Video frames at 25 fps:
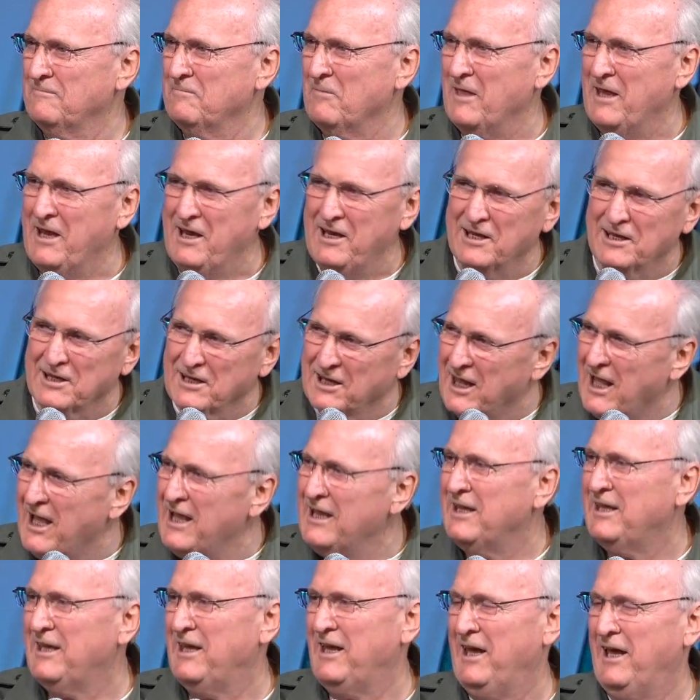He didn't
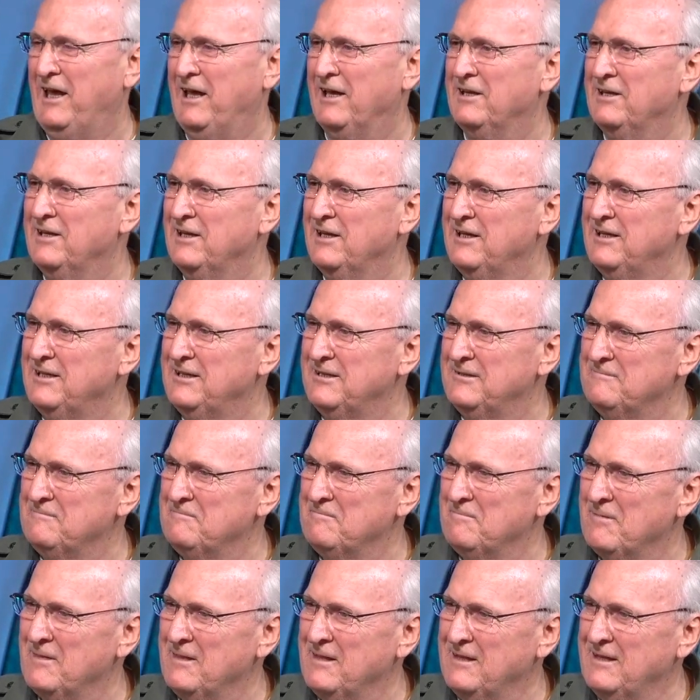like candy,
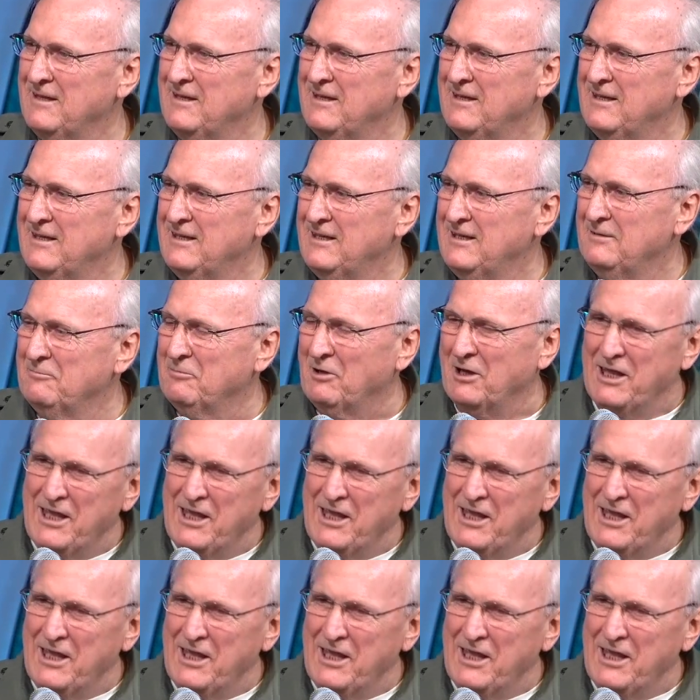but